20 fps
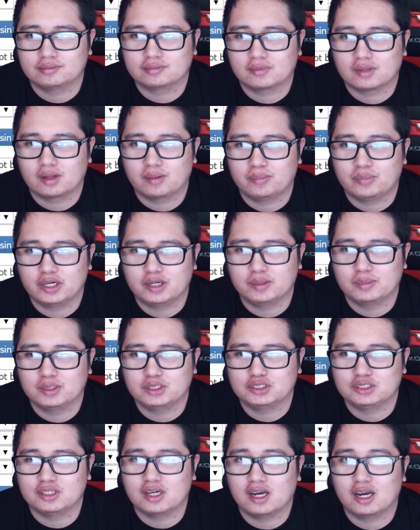pretty
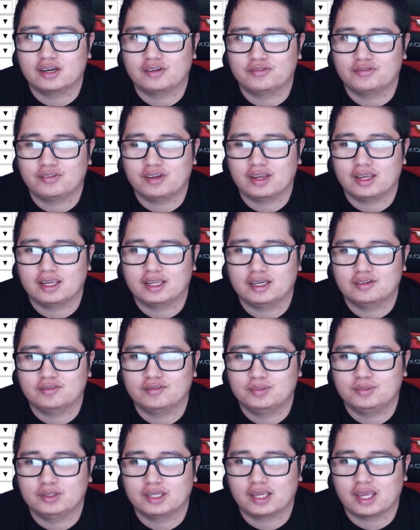much not a fan of
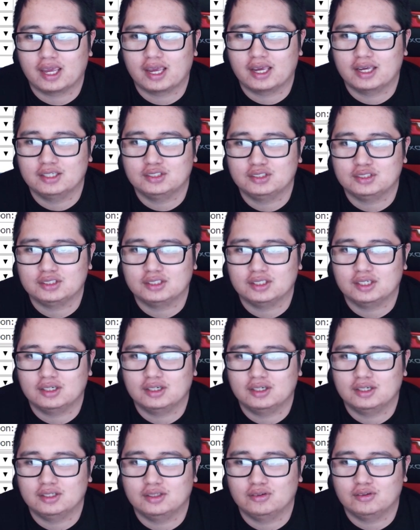putting Agi
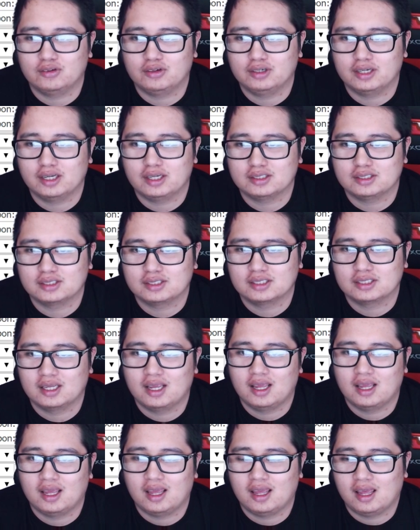on Lord Knights.
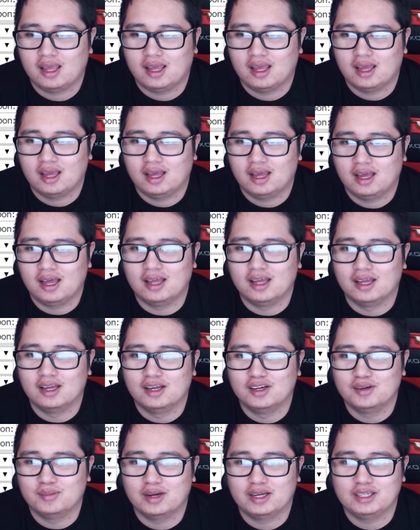
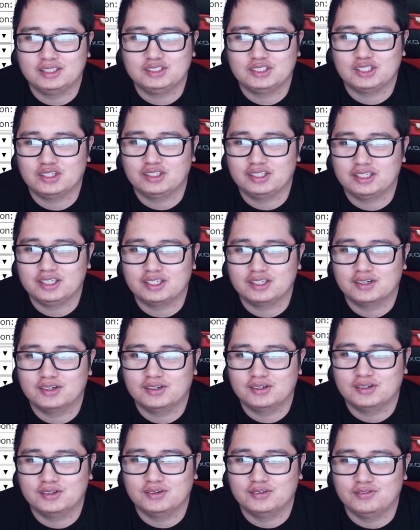I generally
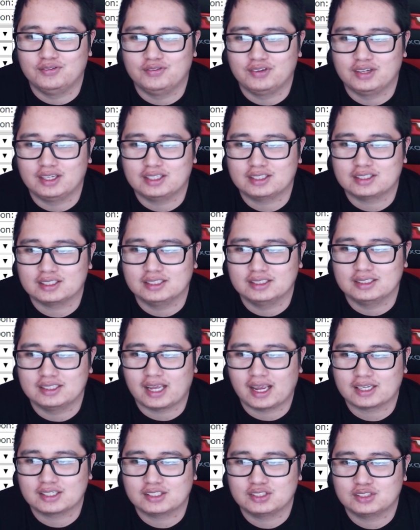go Vit,
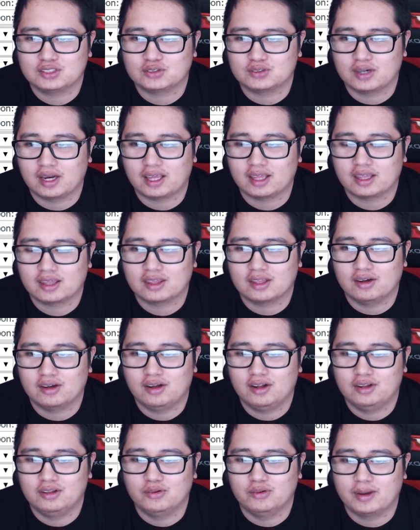Dex, Strength
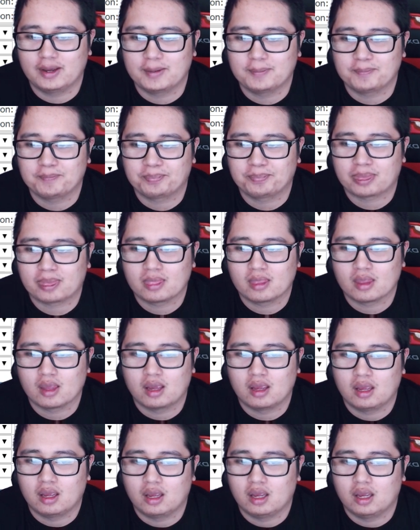all the way.
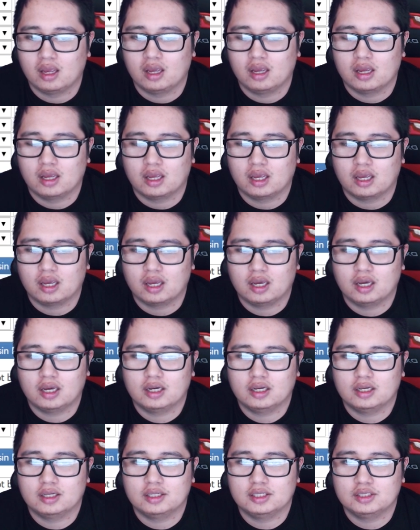
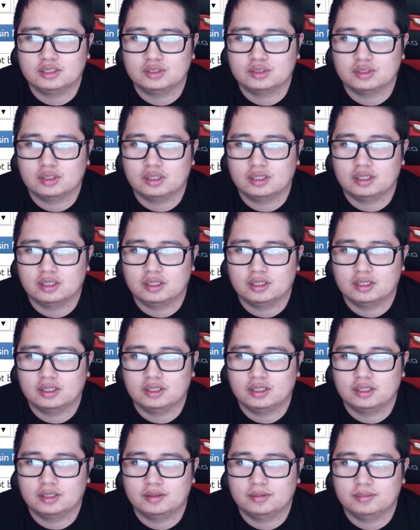And
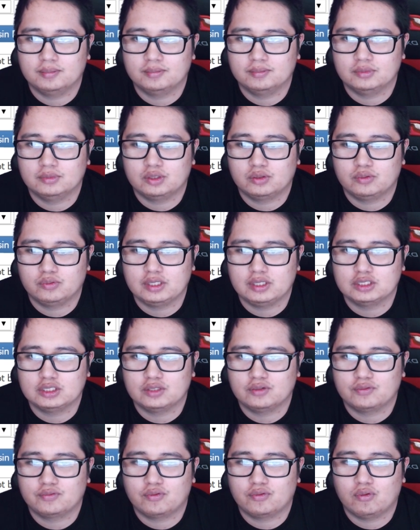the
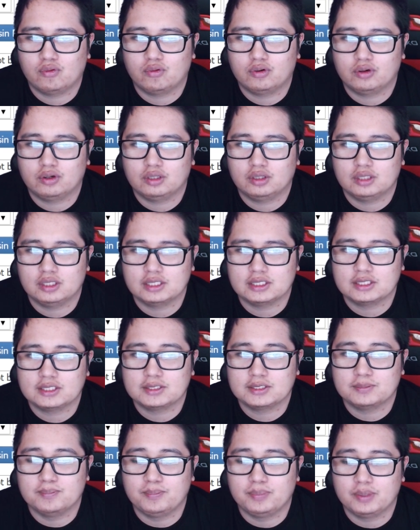reason for this
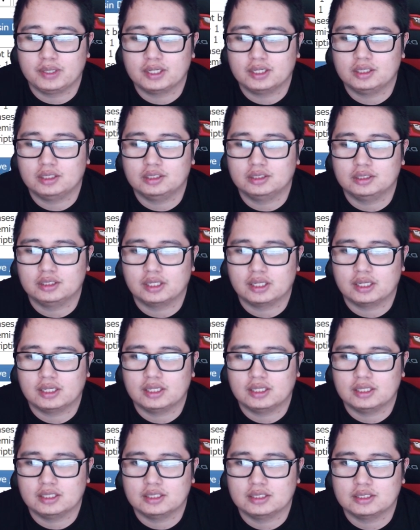build
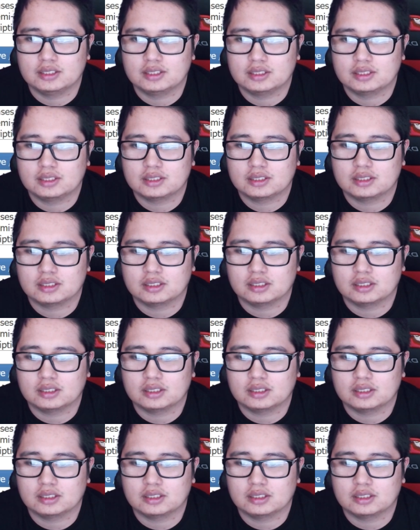is